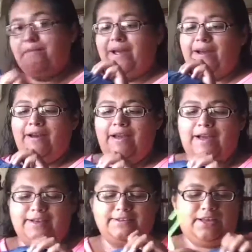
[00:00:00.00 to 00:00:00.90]
pair
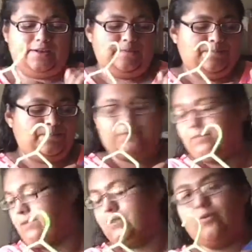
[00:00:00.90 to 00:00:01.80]
has,
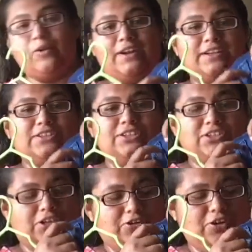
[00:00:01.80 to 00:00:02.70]
the one I just
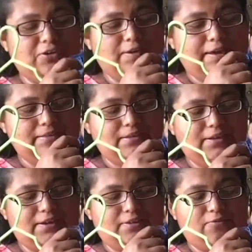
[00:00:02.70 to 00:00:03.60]
showed you has,
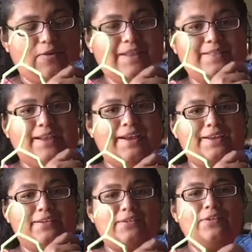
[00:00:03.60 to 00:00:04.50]
like, a red
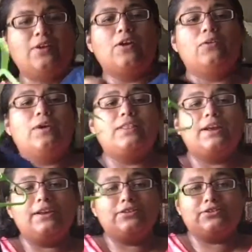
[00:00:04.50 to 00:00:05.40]
line right
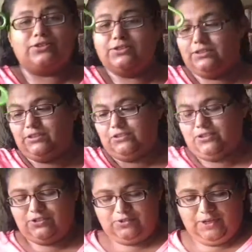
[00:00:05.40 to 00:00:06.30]
there. So
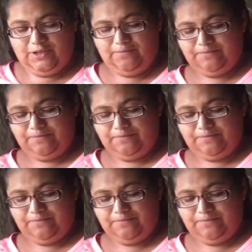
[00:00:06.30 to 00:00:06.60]
this one.